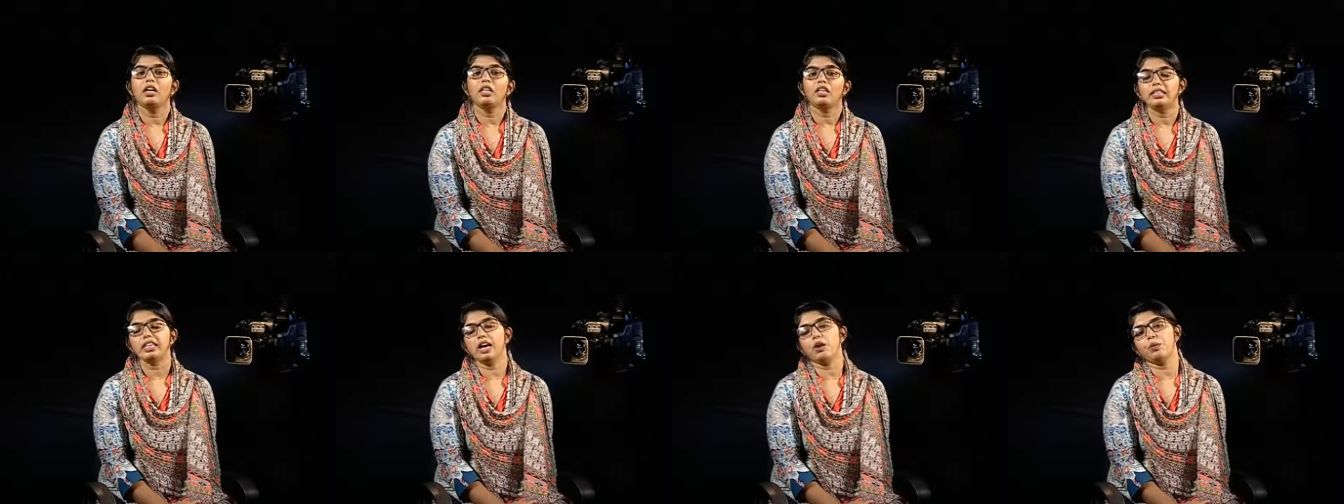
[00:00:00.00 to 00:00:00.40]

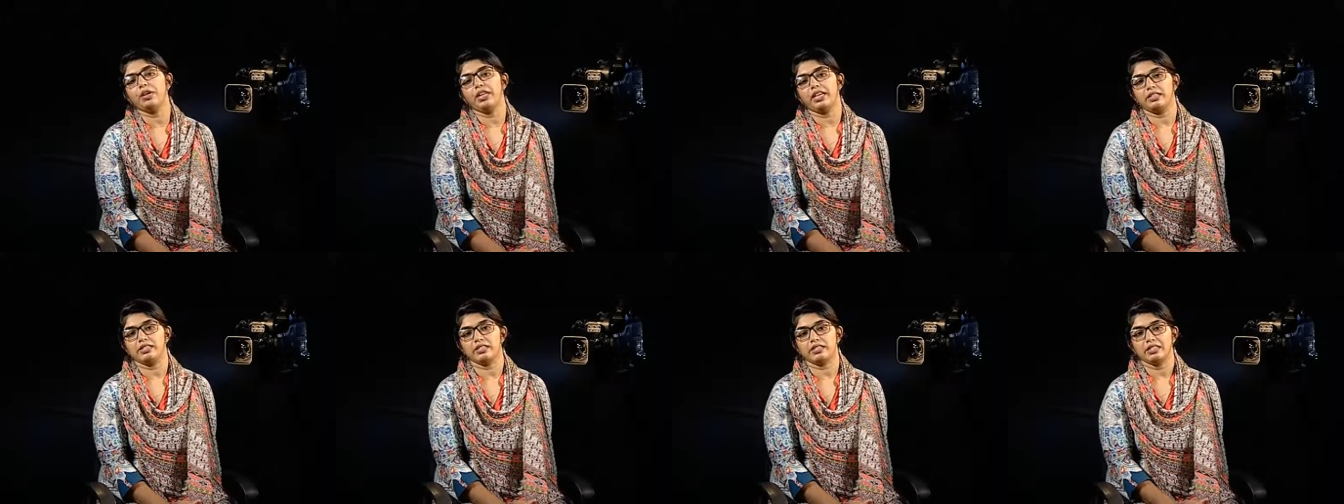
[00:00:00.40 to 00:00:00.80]

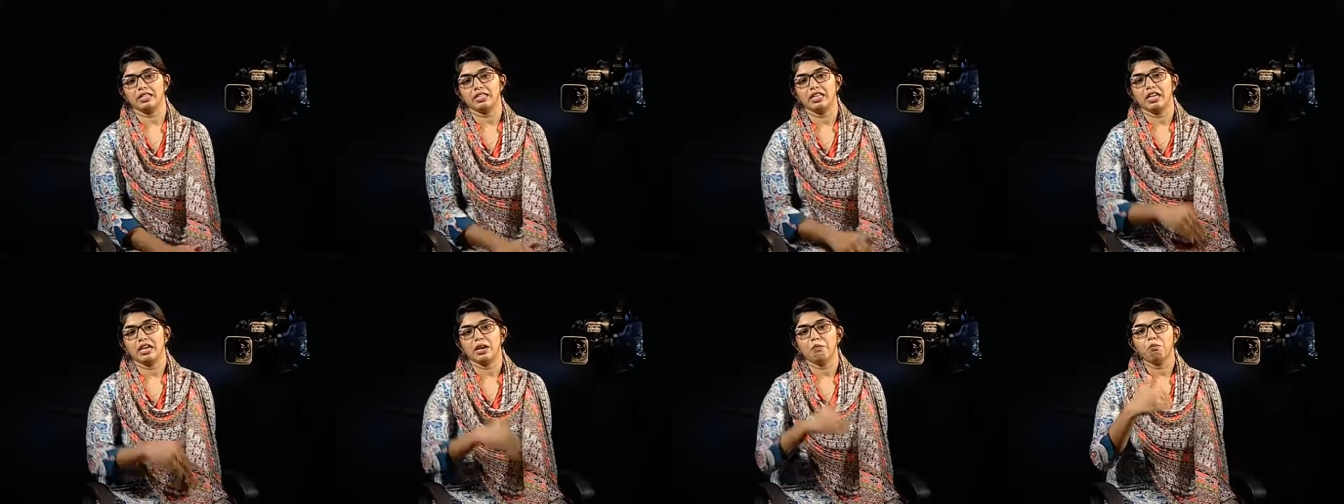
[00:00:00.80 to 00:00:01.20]
Nowadays,
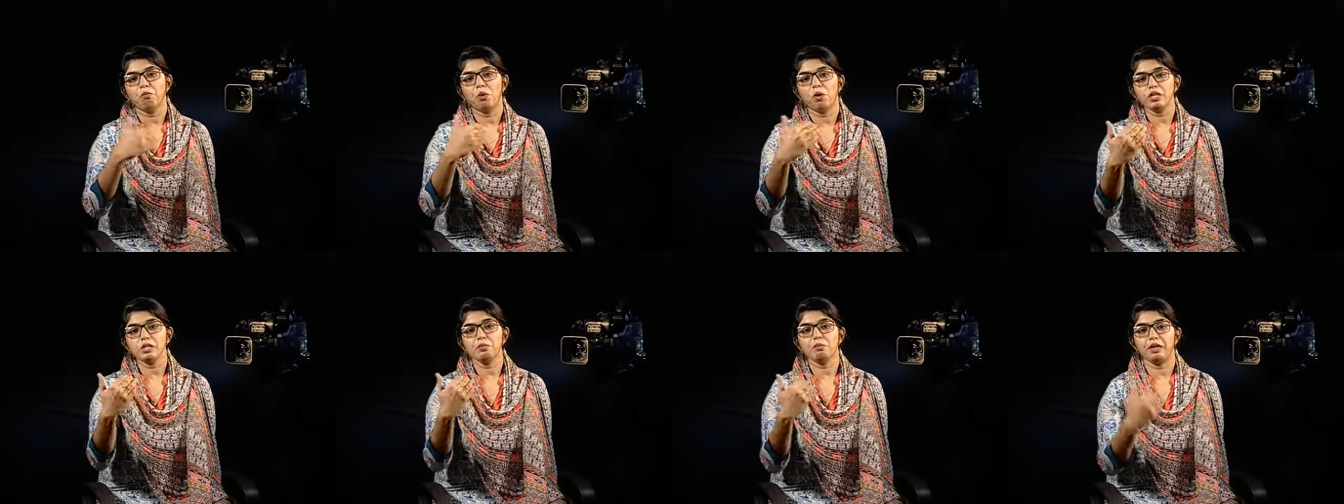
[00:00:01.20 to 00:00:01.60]

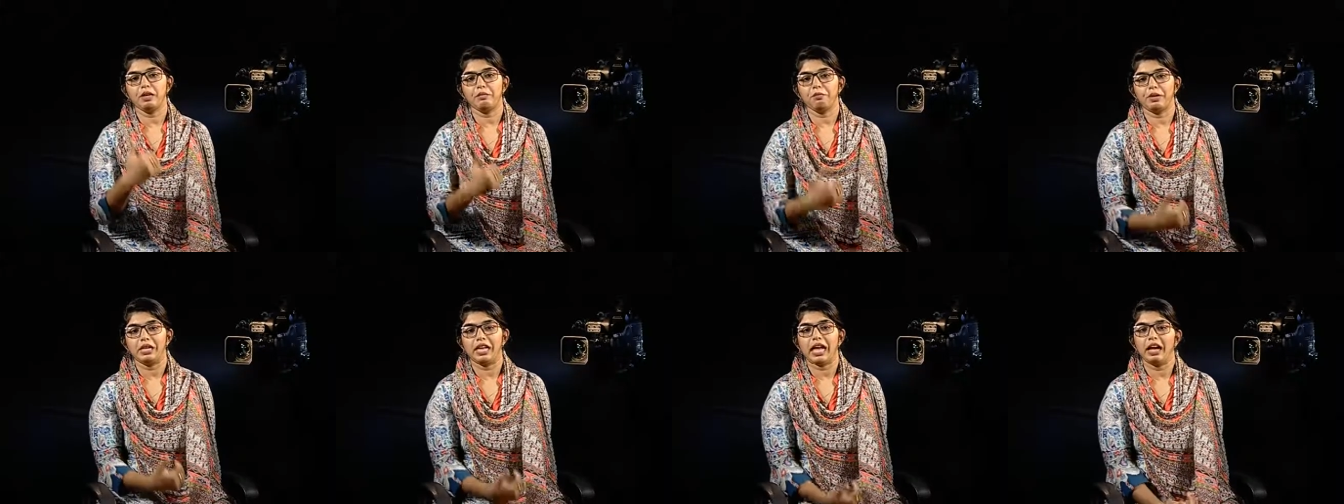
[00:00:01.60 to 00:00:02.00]
most
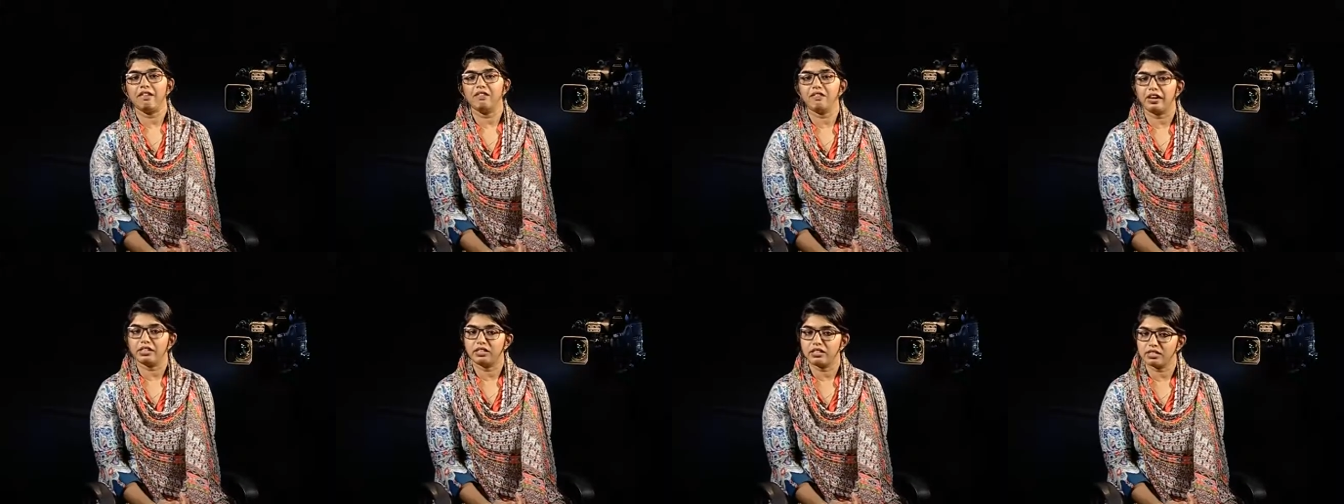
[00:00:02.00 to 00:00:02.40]
people have
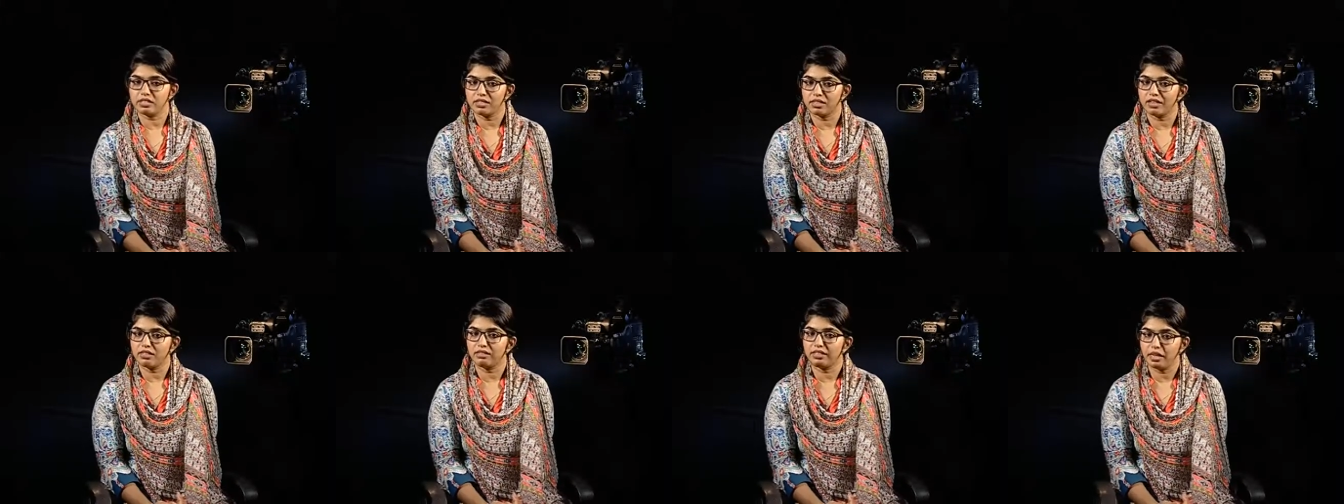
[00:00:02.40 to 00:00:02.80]

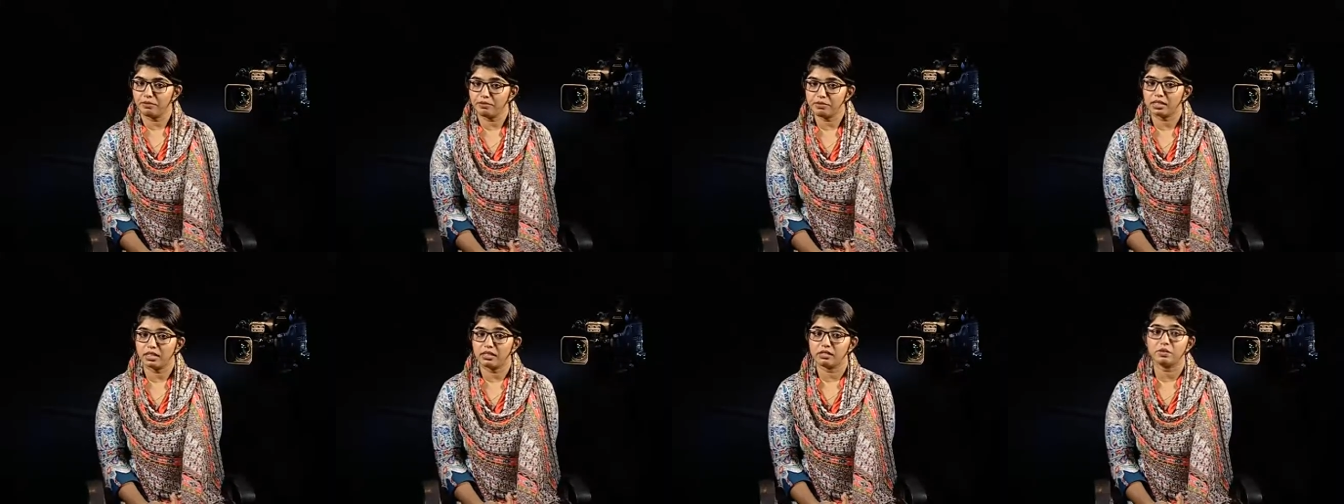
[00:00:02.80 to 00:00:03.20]
registered
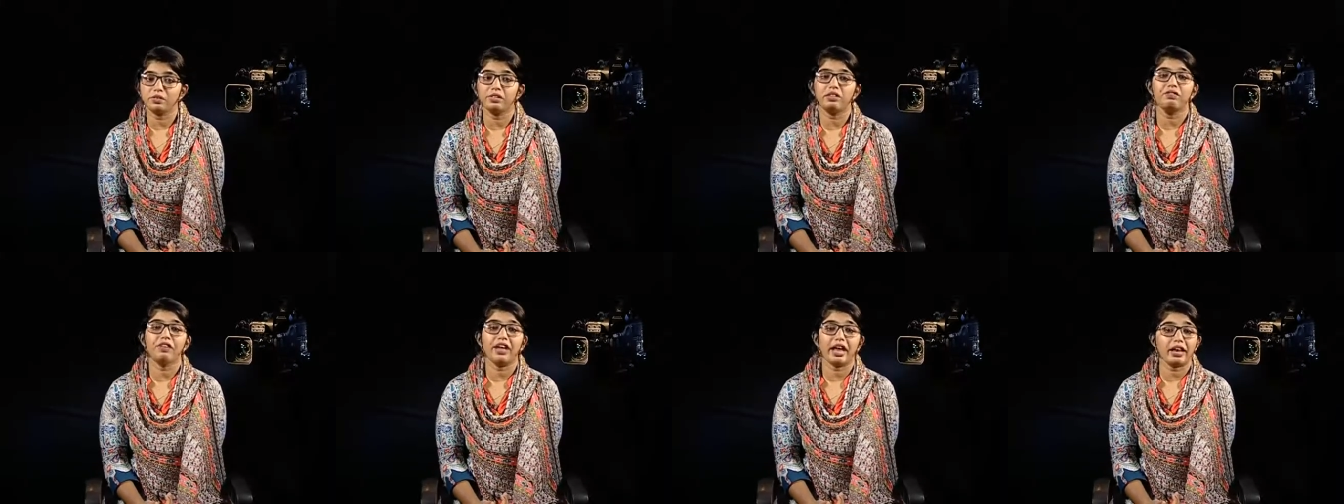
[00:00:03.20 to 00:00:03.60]
themselves with
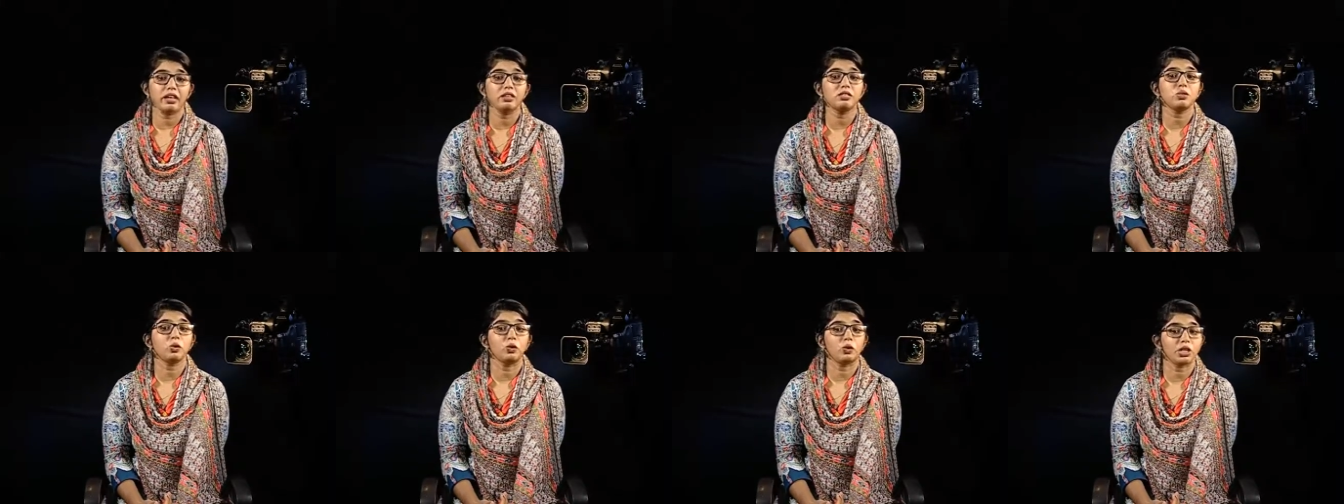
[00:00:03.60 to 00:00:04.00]
the
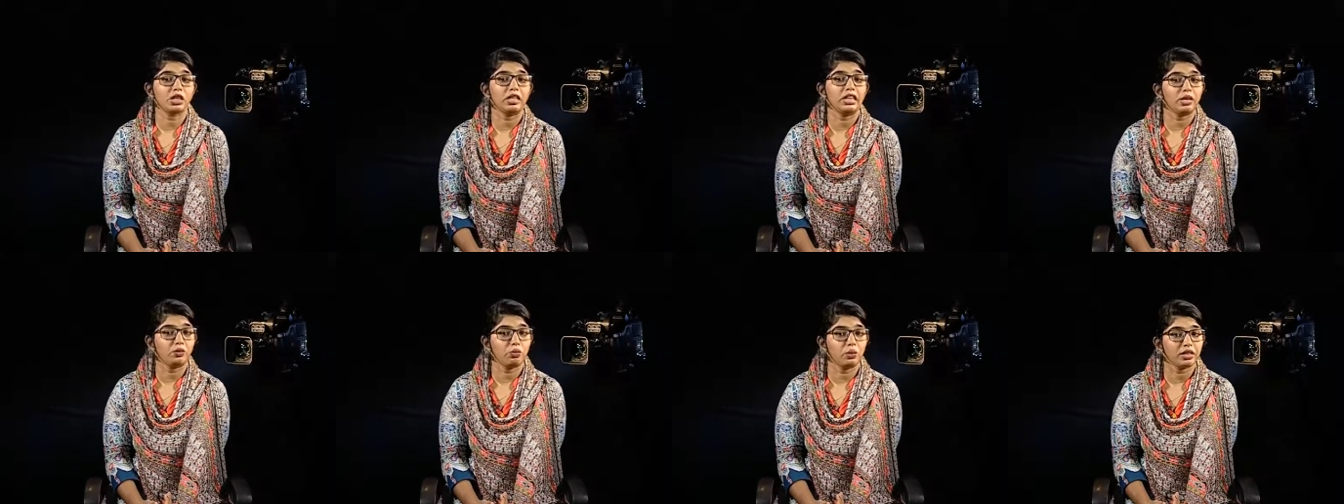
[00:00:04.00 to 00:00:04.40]
various social
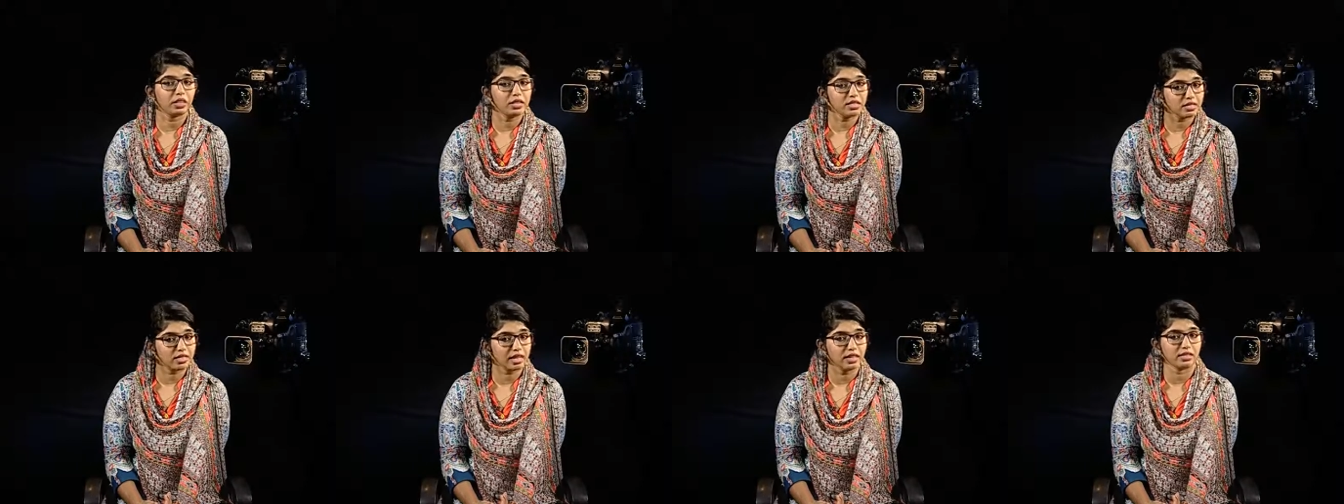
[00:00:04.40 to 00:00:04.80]

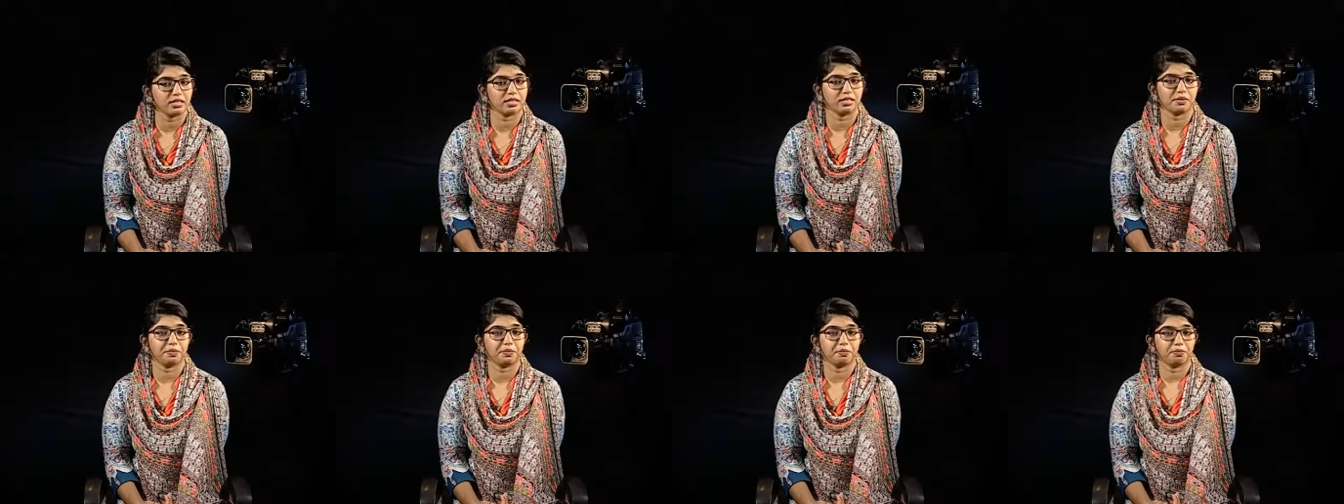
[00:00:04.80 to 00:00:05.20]
networking
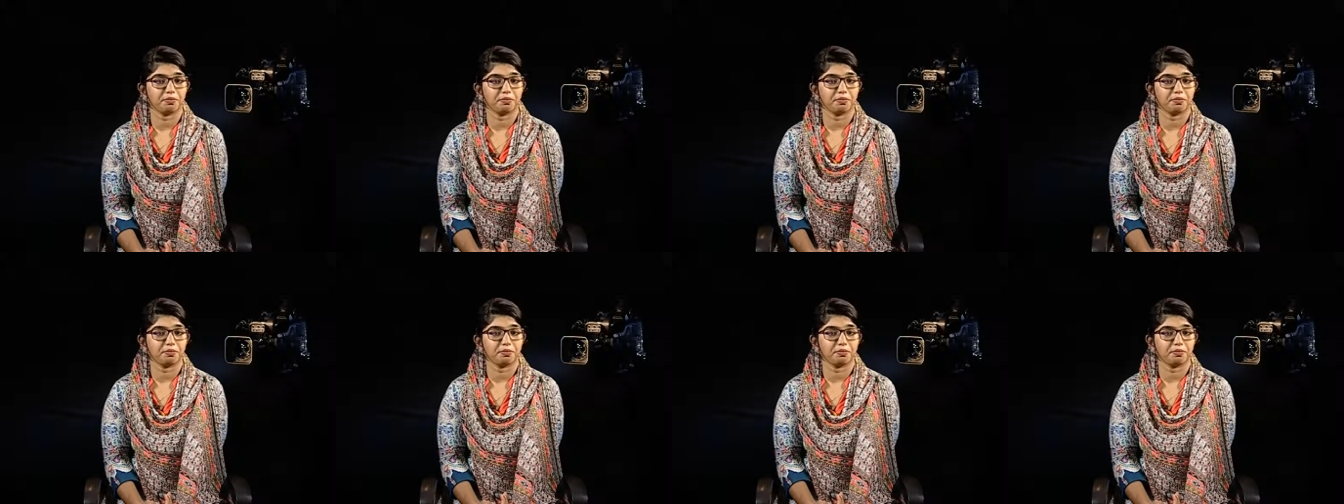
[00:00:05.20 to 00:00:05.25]
sites.